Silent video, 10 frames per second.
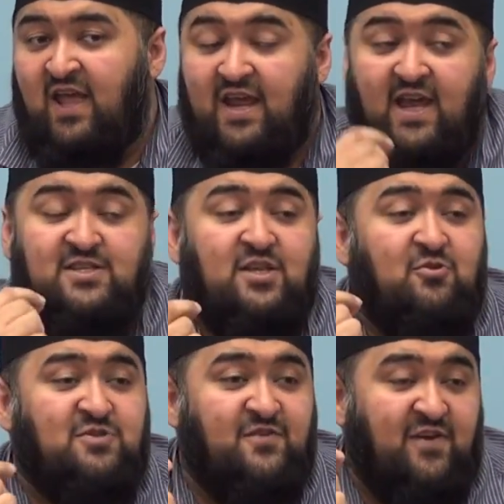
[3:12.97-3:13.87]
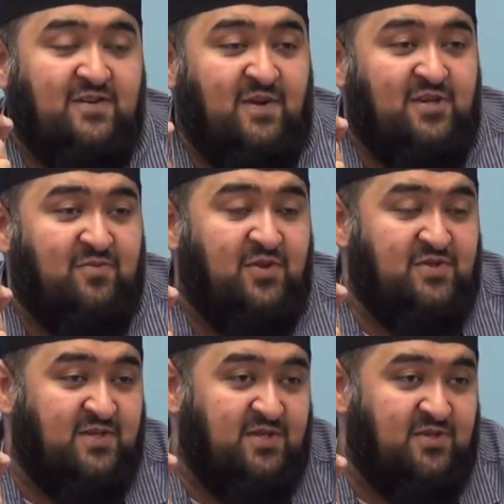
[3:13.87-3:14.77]
It has a huge effect, my dear
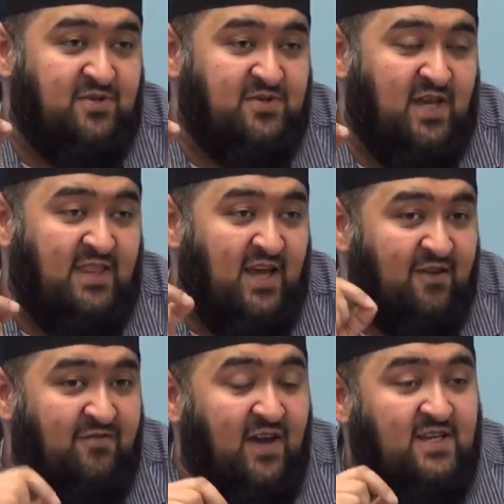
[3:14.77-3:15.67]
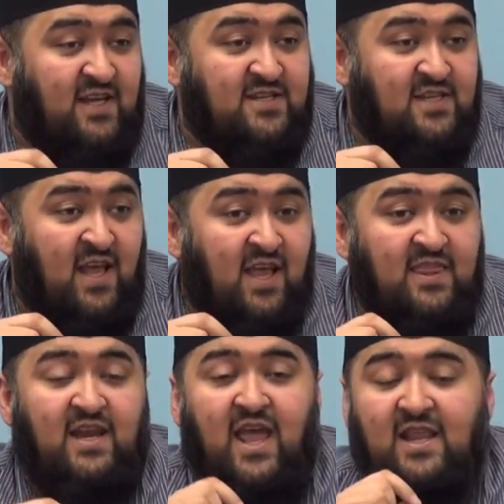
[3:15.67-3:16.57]
brothers and sisters. And that effect is
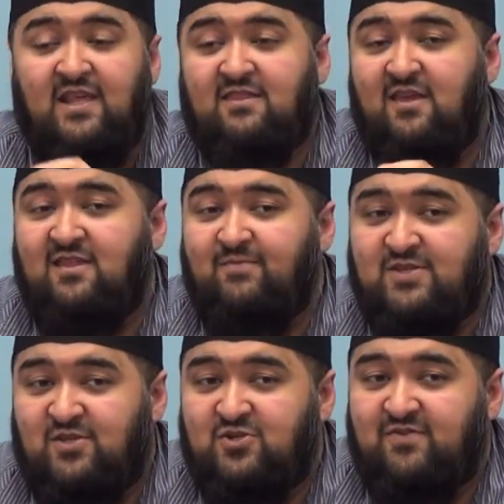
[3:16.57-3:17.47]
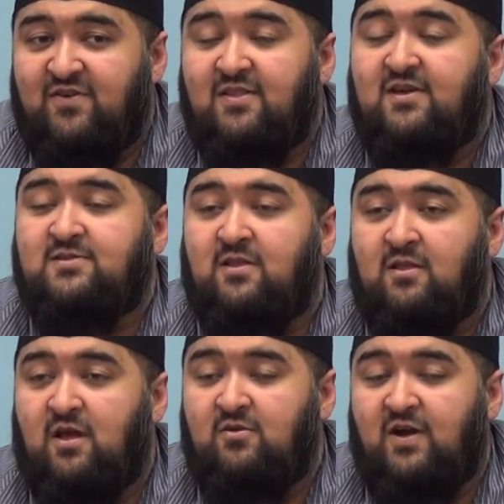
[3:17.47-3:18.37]
that anything the Messenger of Allah
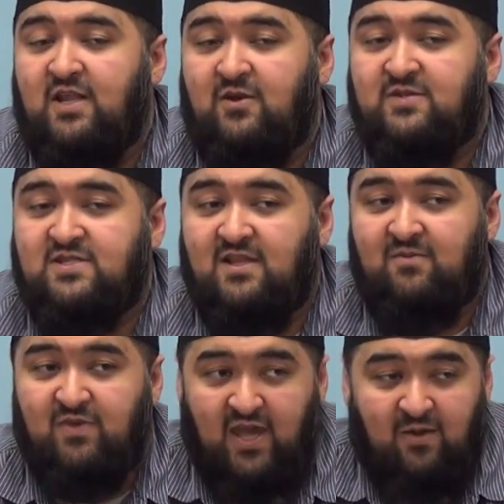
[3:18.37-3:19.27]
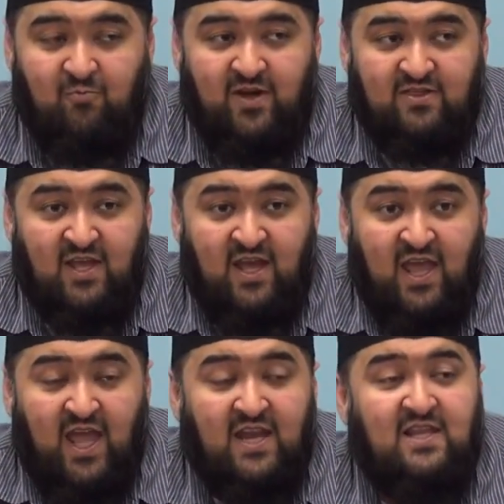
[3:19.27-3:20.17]
sallallahu alaihi wasallam came with,
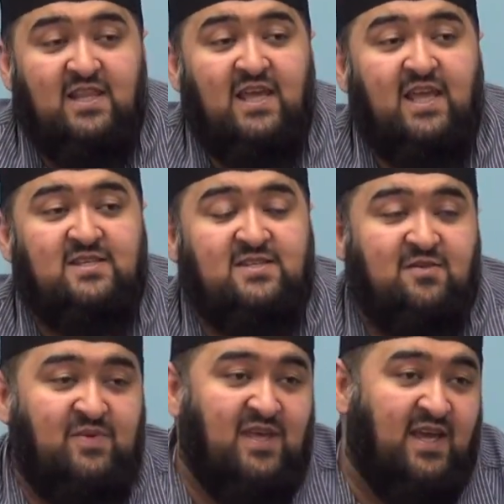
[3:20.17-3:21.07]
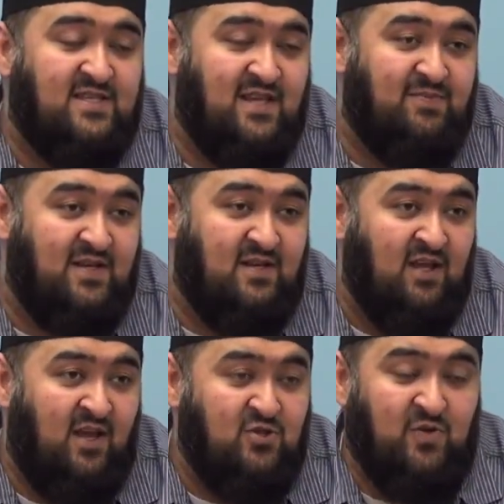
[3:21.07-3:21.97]
it needs to be accepted.
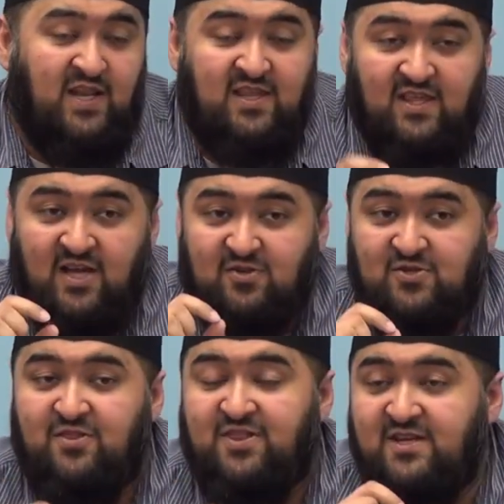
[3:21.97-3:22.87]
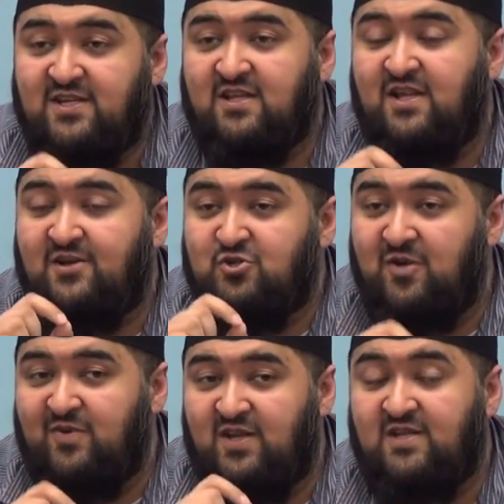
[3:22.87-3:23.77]
So anything that is authentically
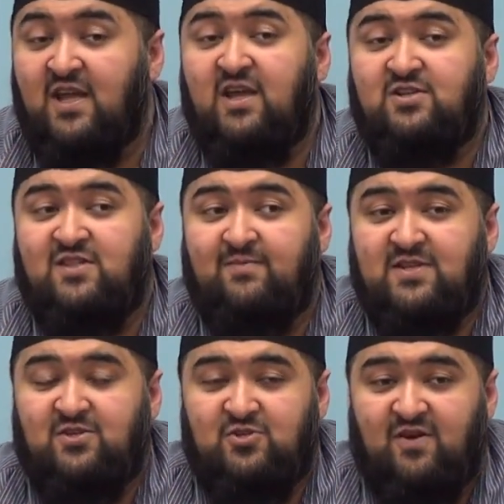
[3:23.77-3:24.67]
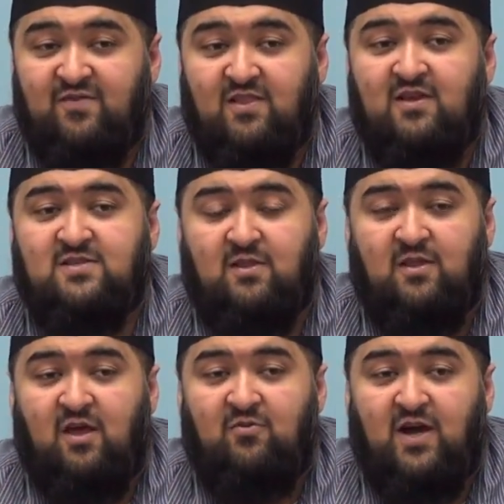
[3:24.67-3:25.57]
attributed to the Messenger of Allah
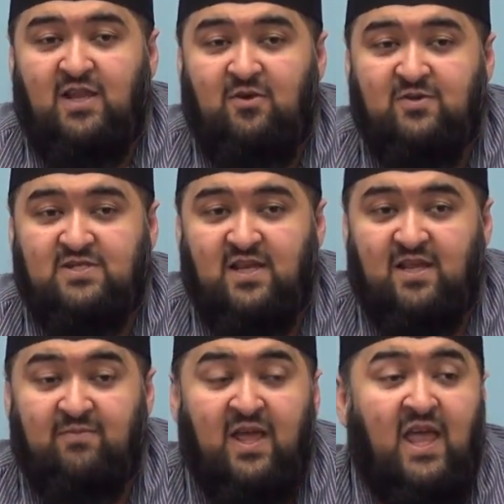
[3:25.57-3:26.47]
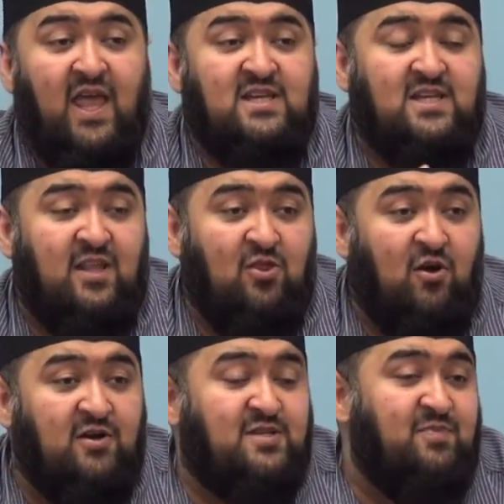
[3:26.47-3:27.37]
sallallahu alaihi wasallam, it
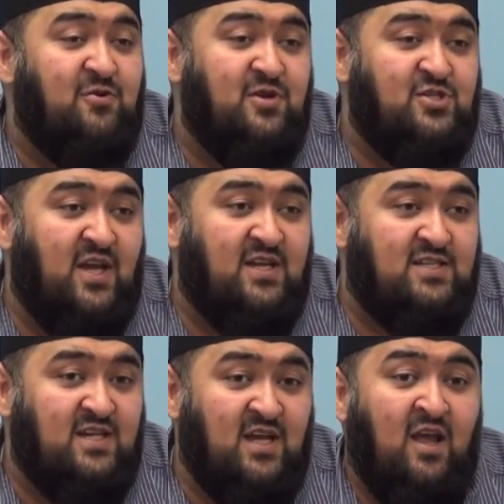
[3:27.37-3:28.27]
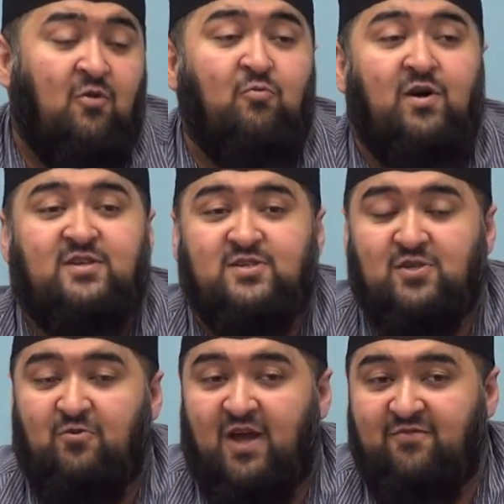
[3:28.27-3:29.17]
cannot be rejected
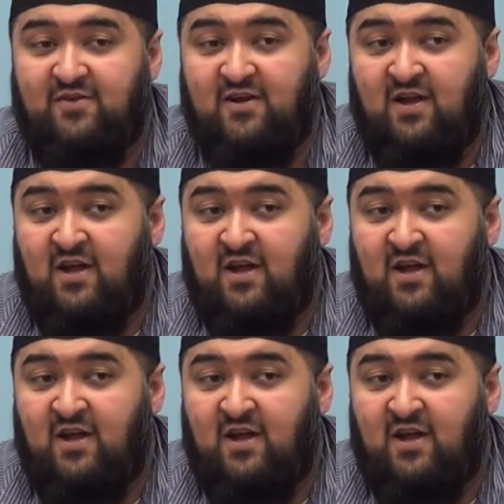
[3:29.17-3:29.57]
whatsoever.